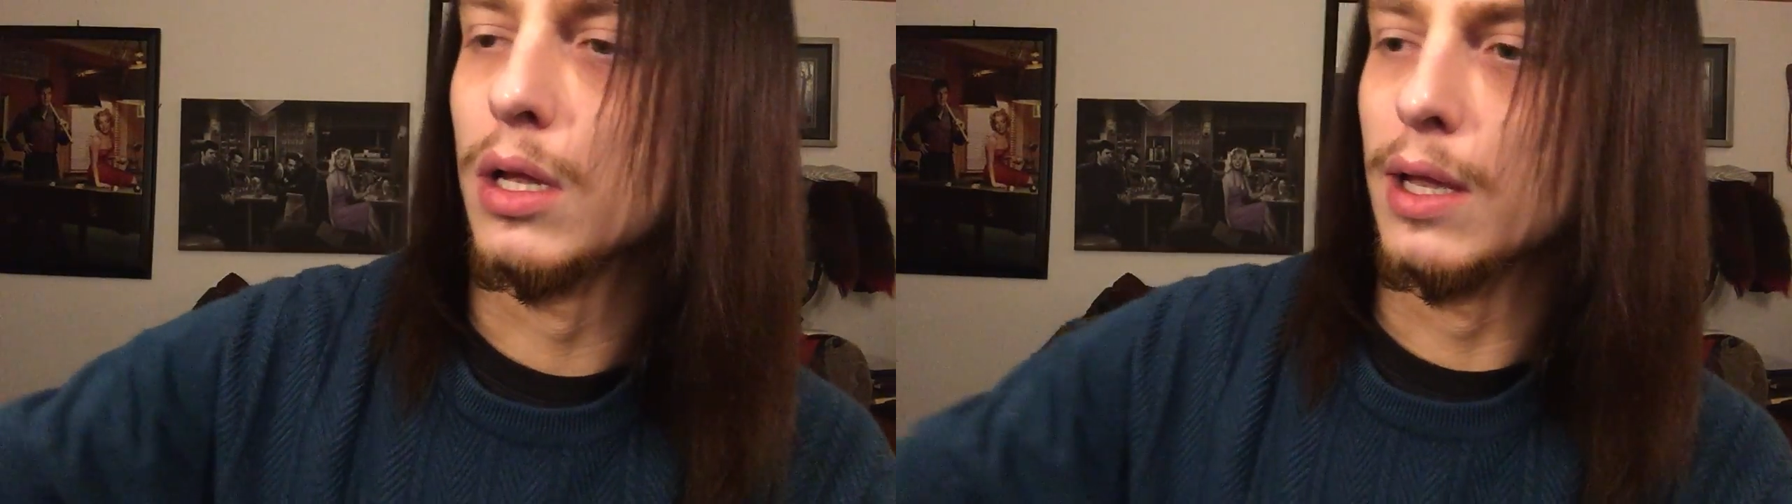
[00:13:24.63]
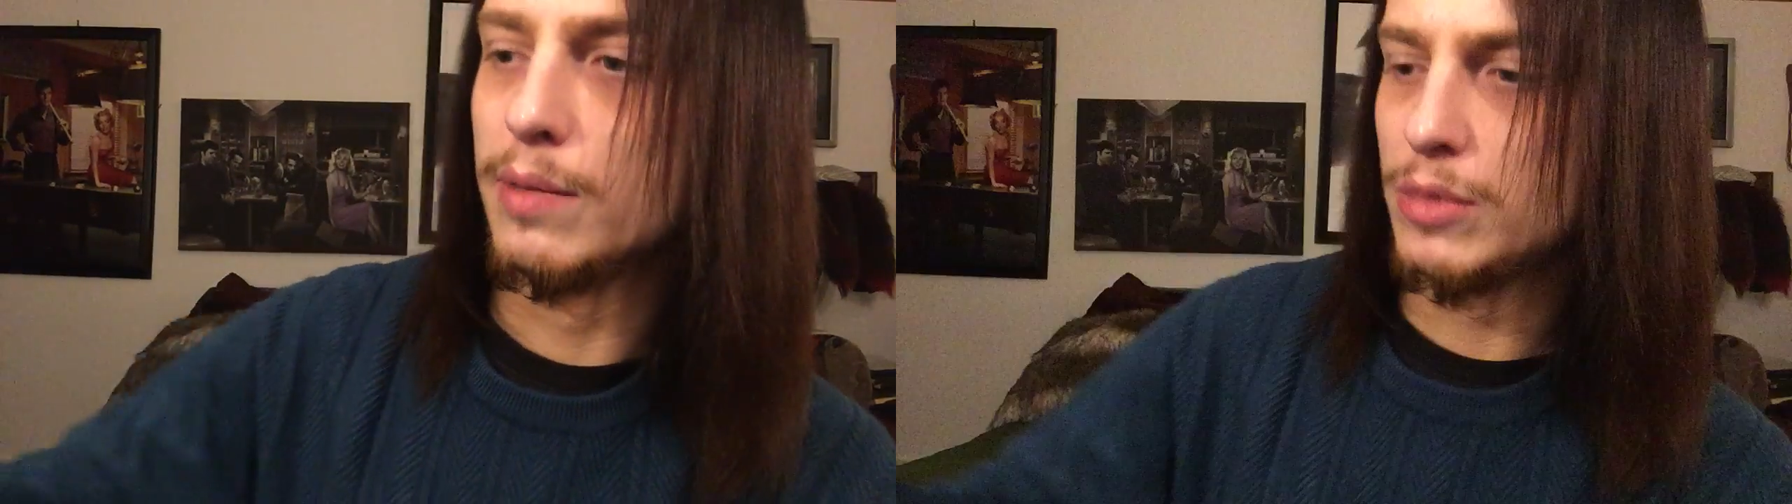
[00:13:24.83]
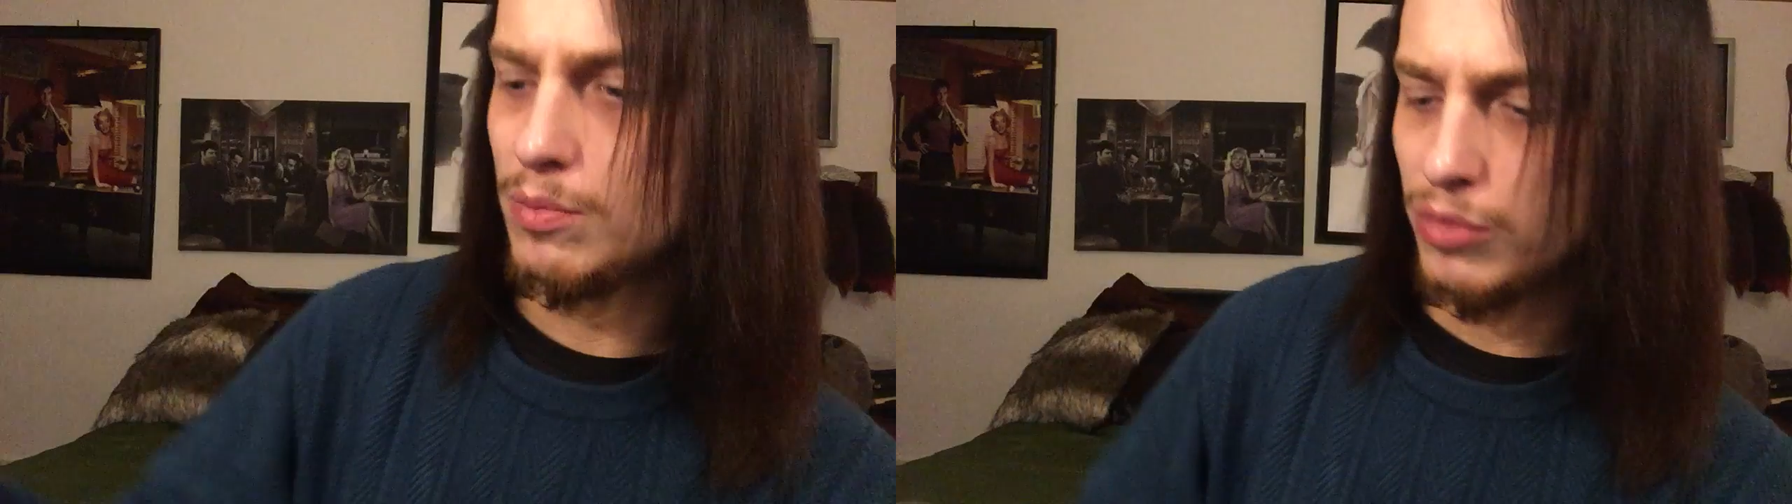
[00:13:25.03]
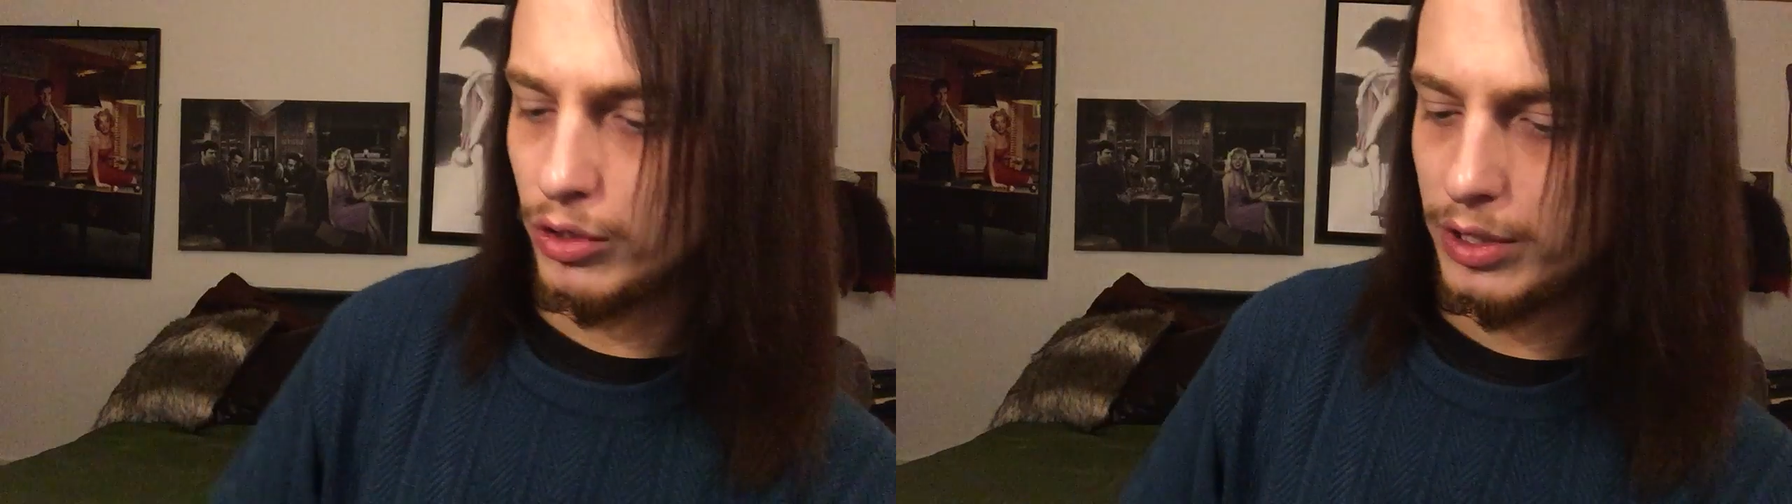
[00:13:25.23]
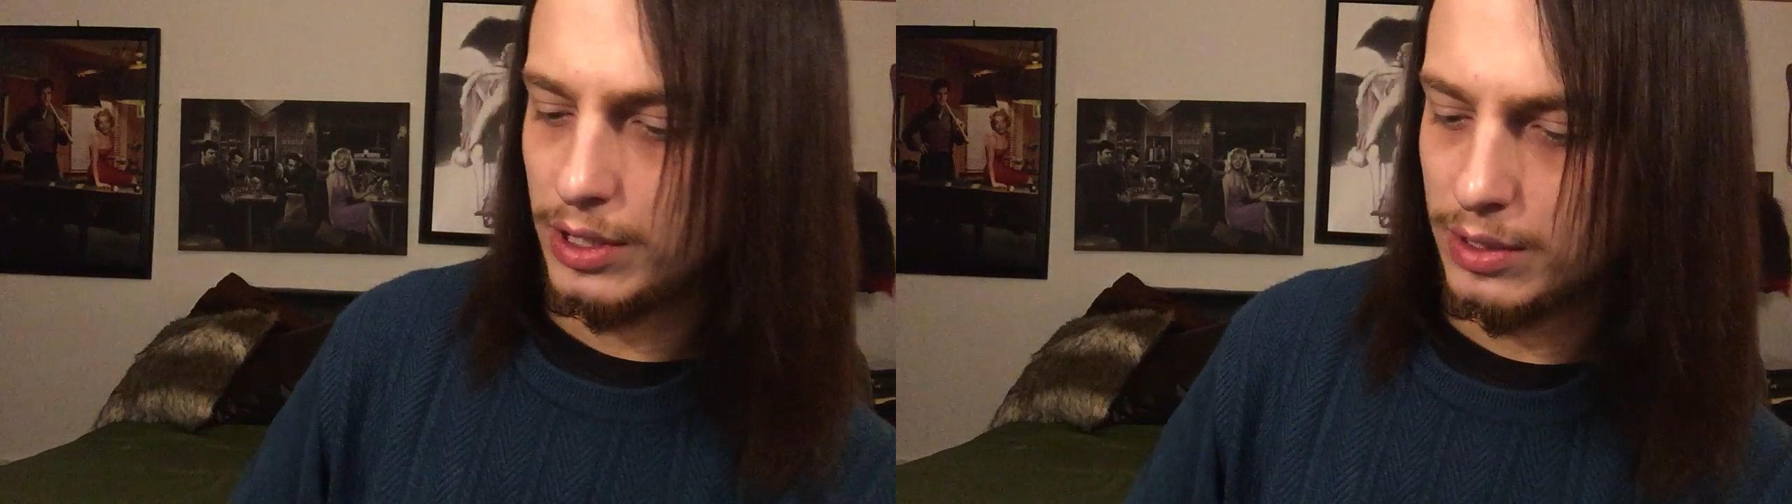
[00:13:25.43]
Let me
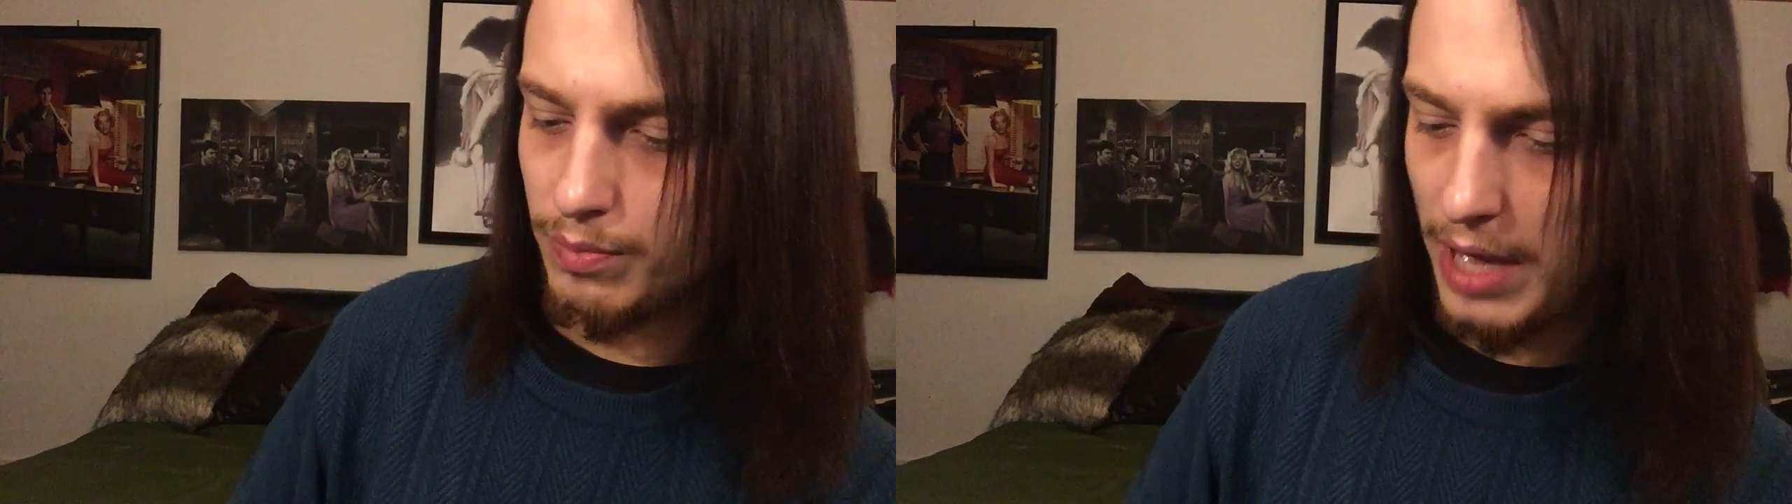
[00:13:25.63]
put these